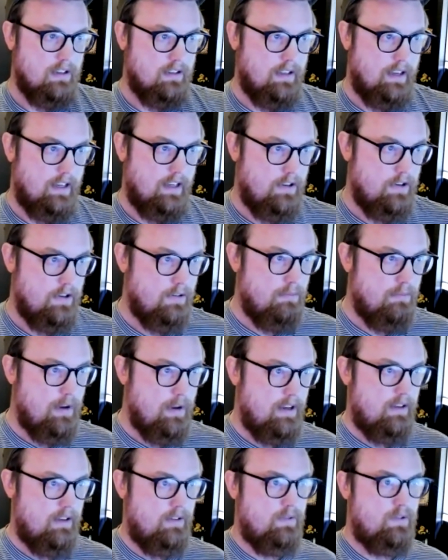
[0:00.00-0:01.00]
Like your
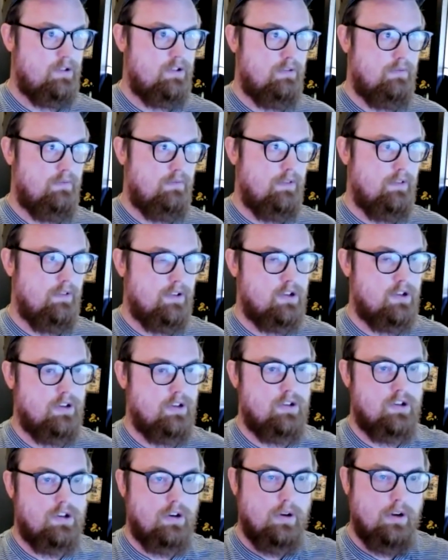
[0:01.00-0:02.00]
menu
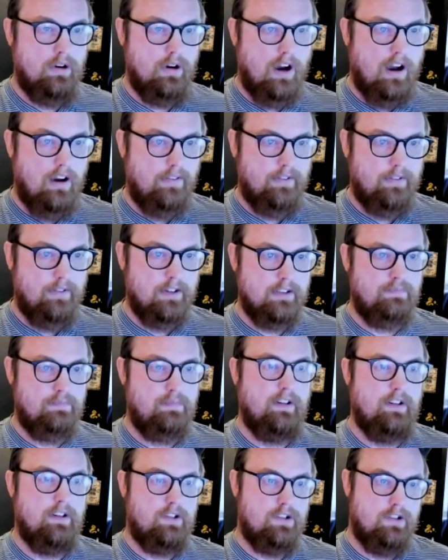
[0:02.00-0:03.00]
should show your offerings,
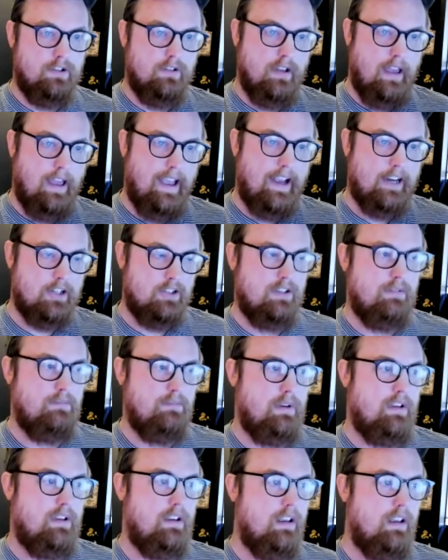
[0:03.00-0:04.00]
but it should actually
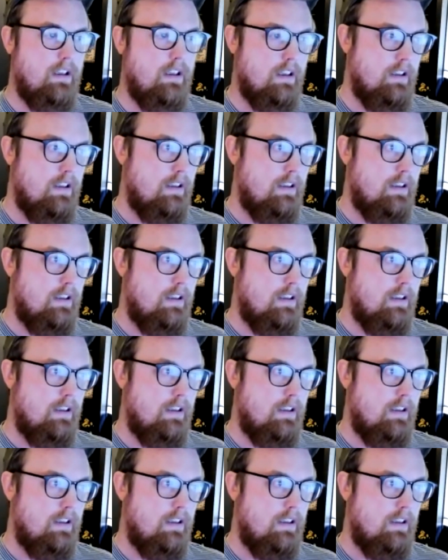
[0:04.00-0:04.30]
be